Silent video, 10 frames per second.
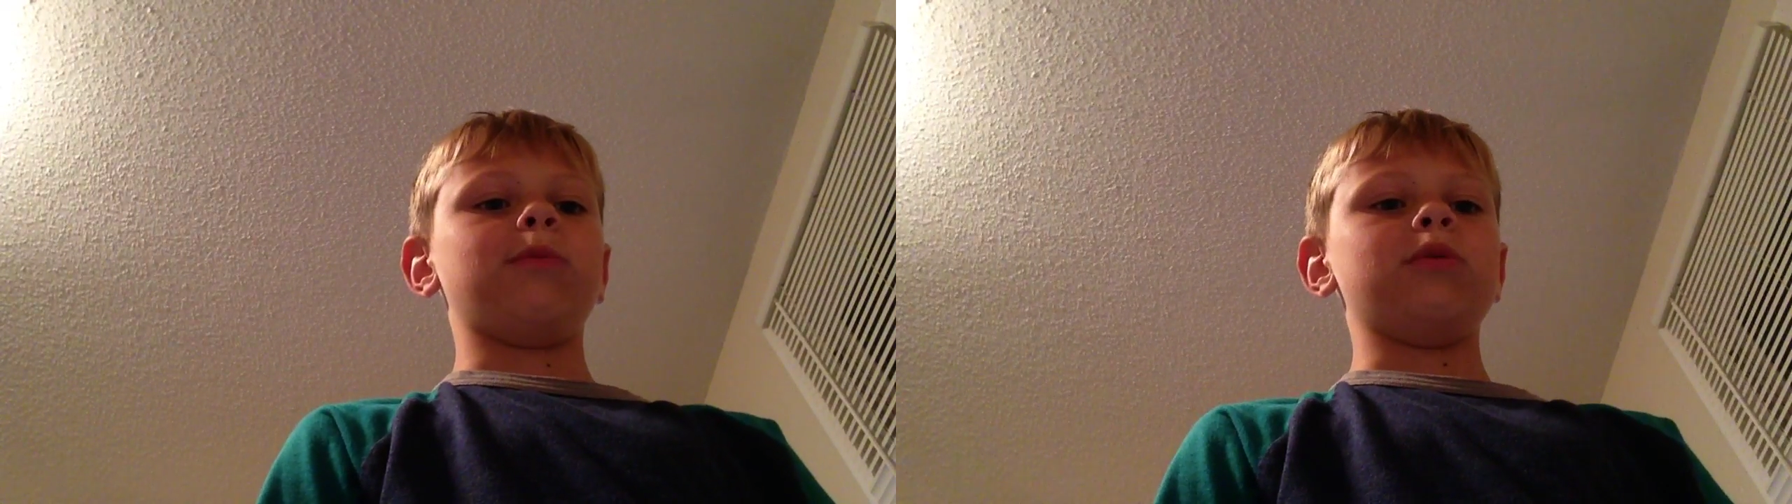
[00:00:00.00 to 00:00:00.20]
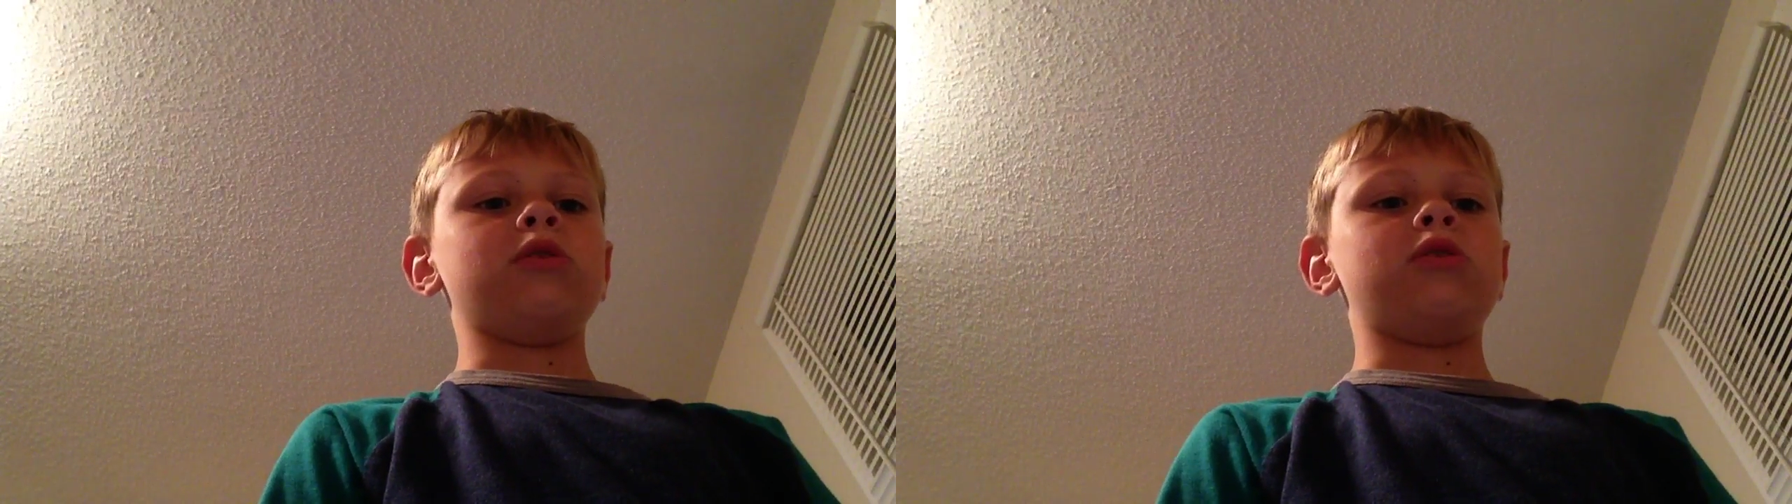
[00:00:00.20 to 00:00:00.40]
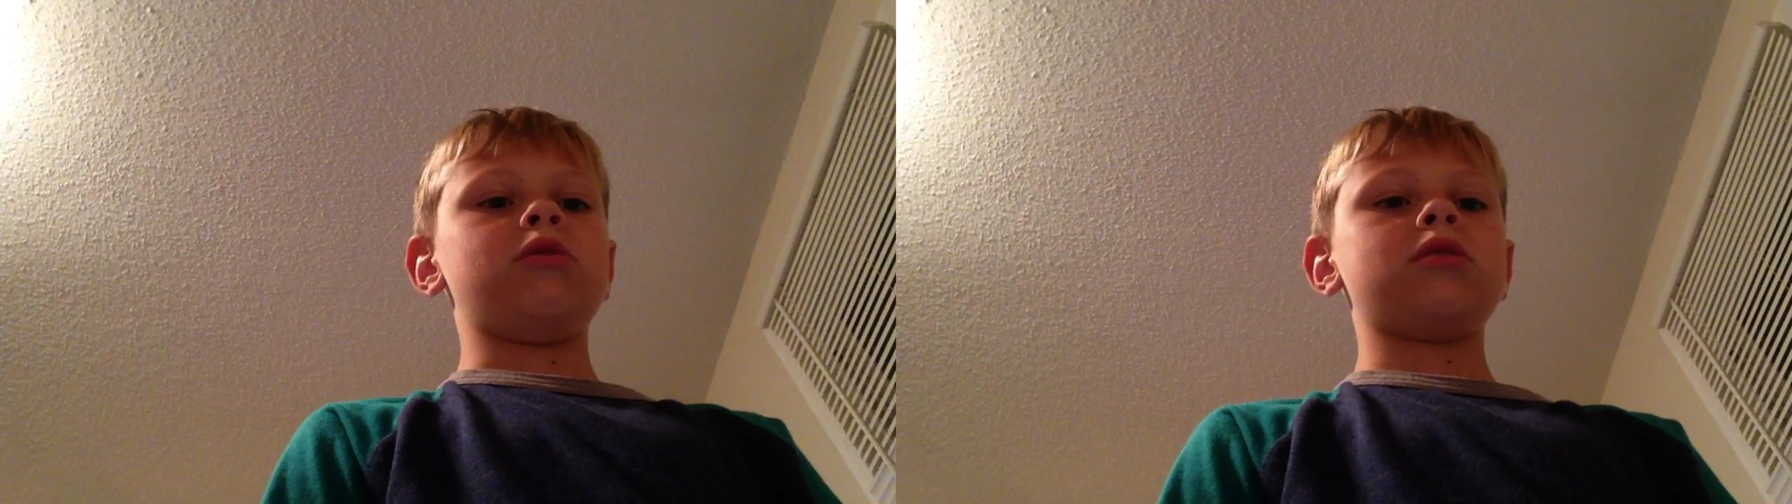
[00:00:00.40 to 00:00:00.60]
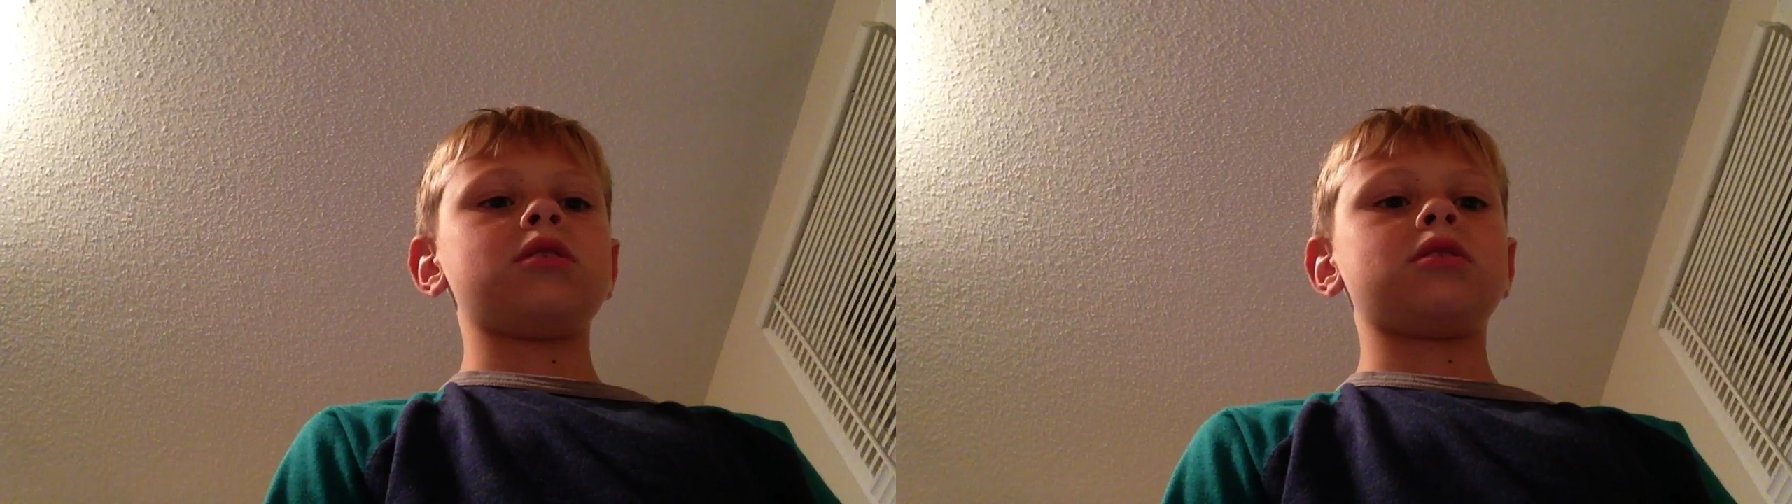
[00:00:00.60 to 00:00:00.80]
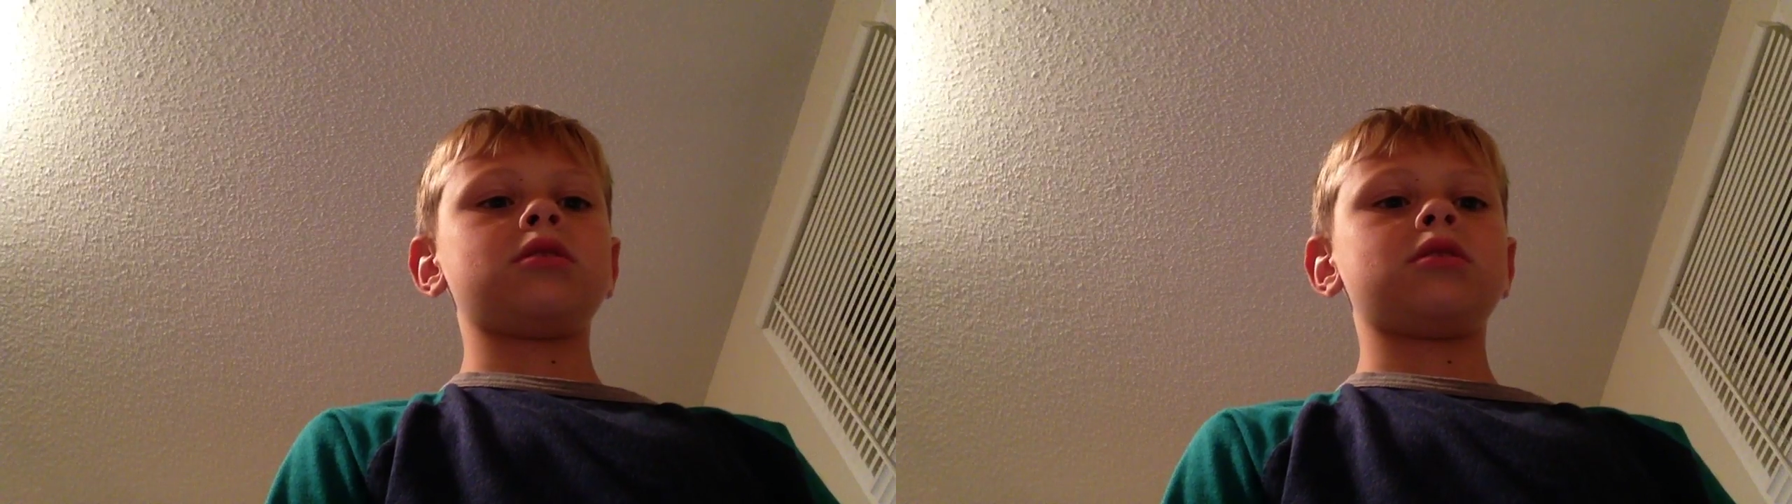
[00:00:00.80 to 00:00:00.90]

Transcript: balloon.